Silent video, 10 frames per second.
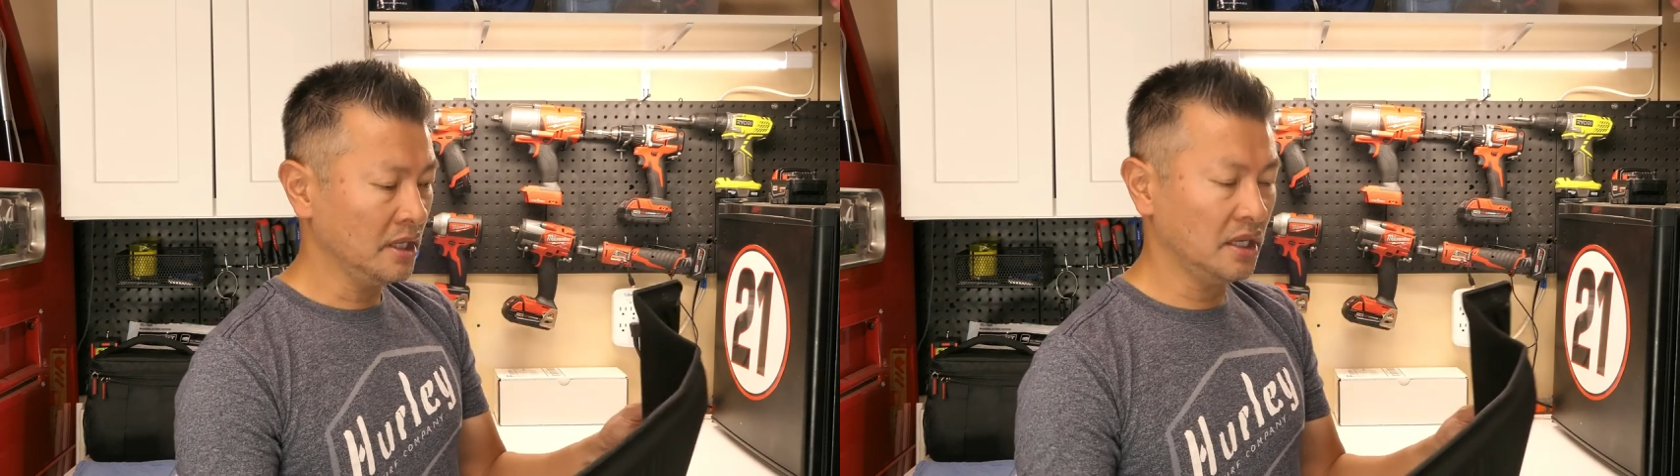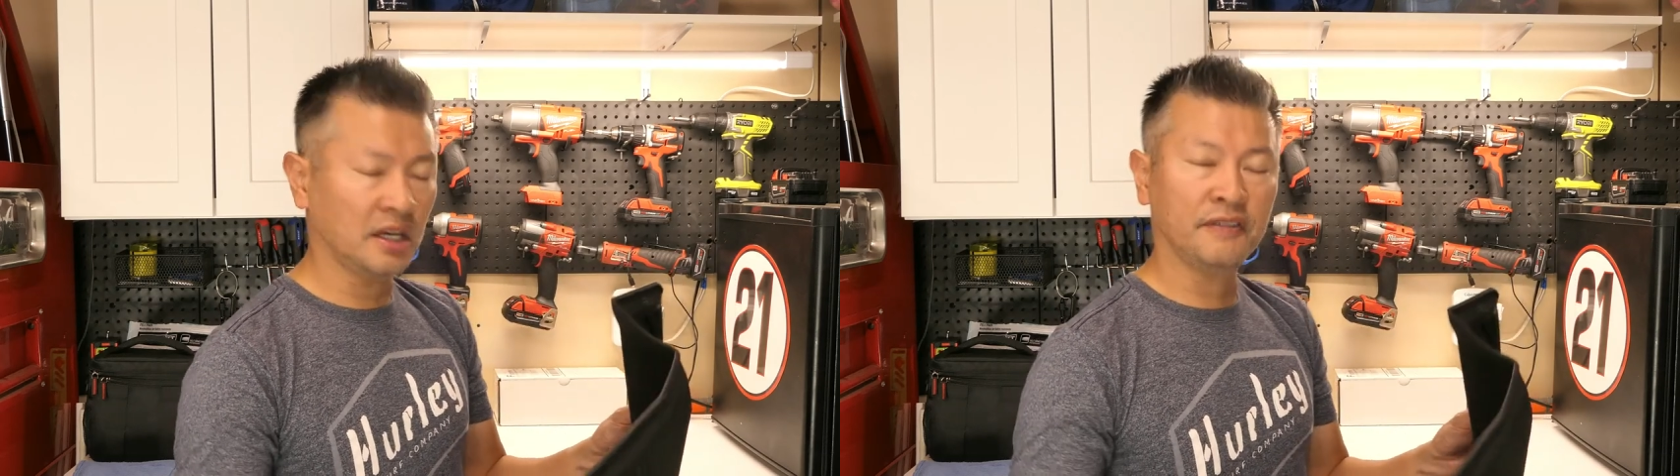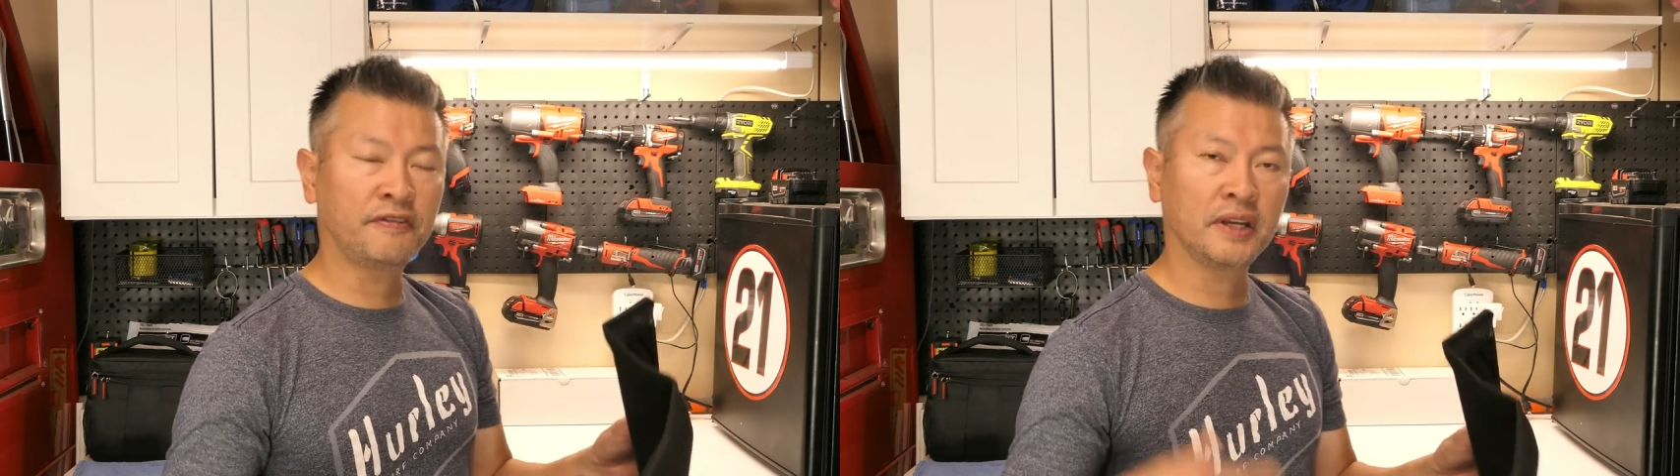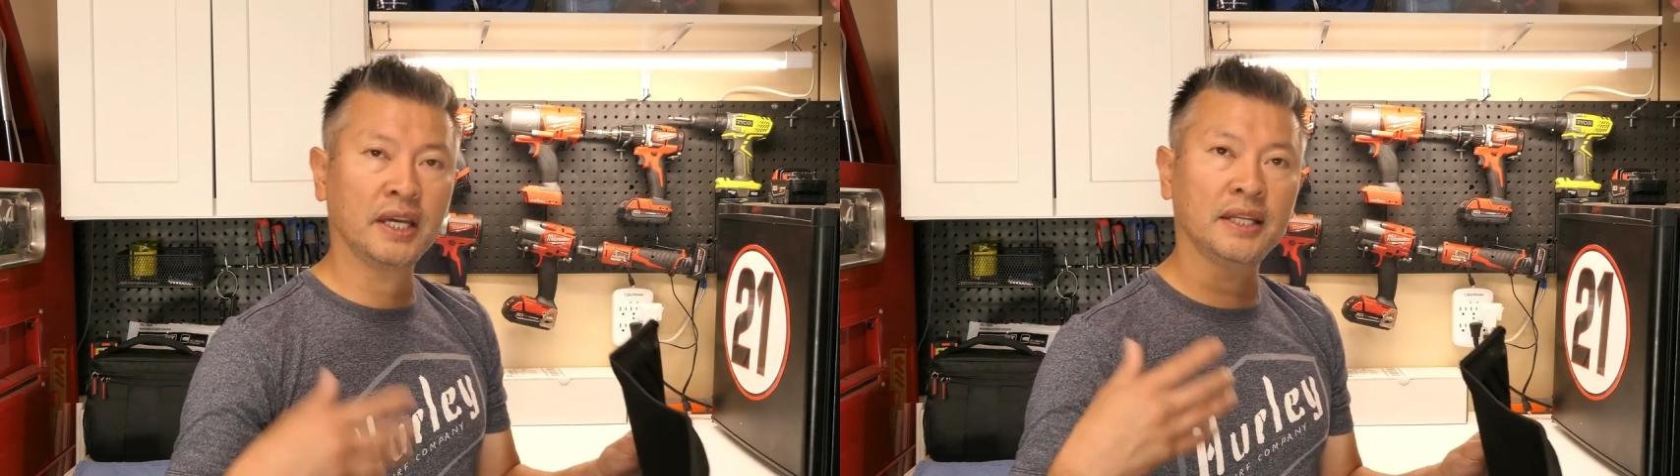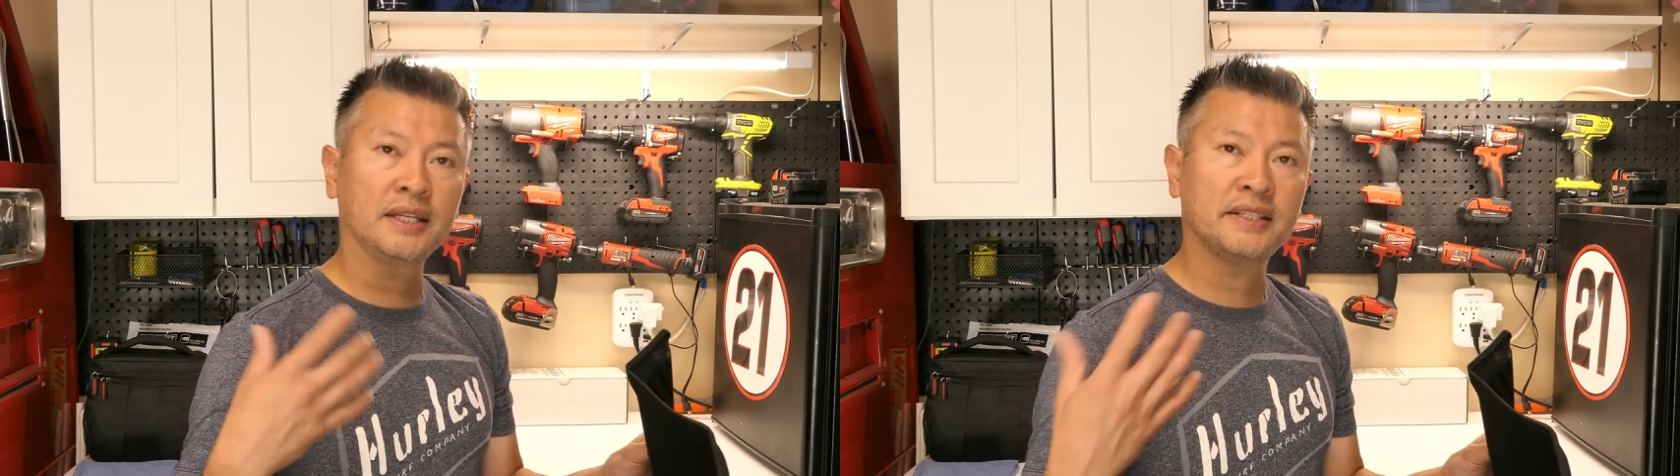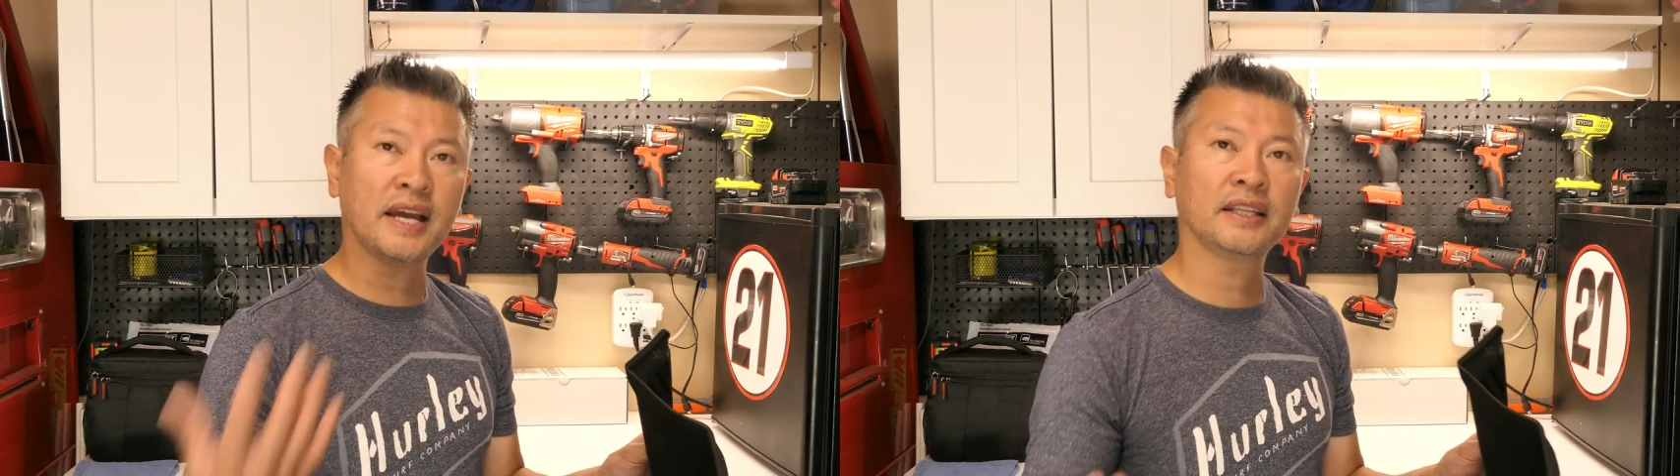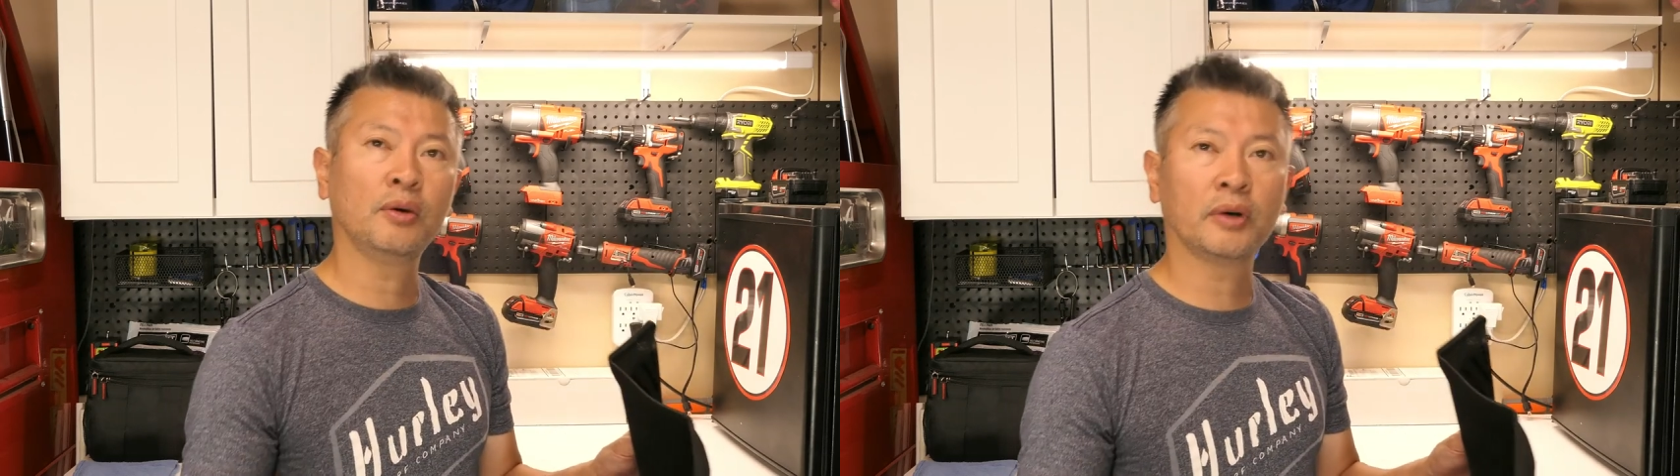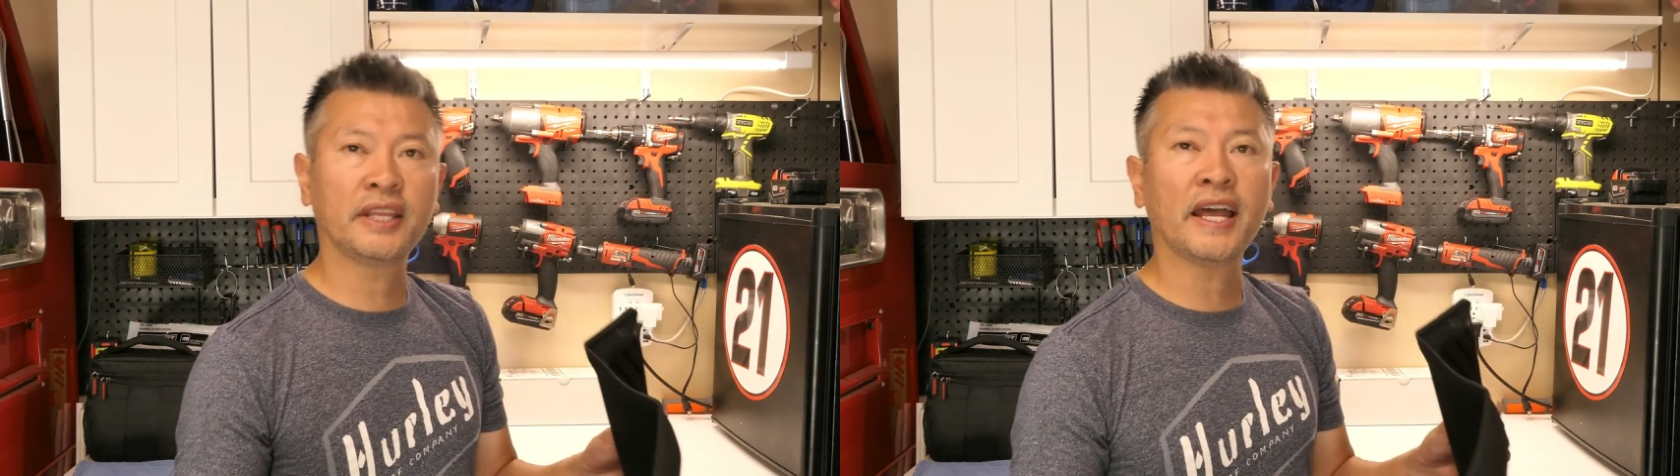and I forget exactly
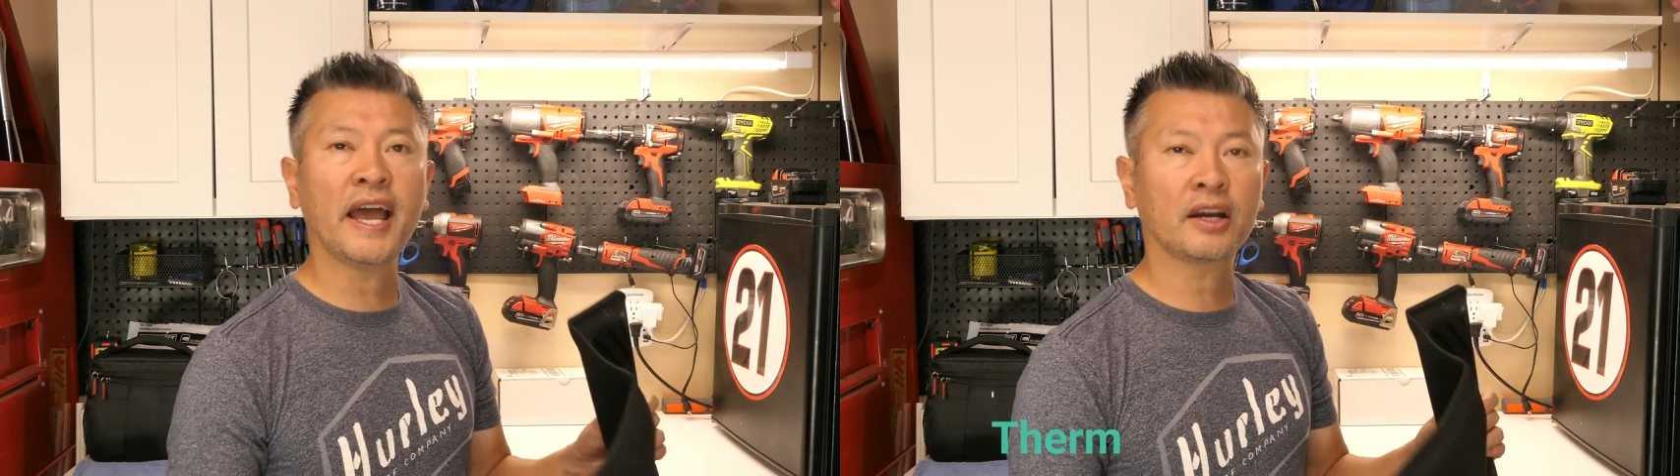what that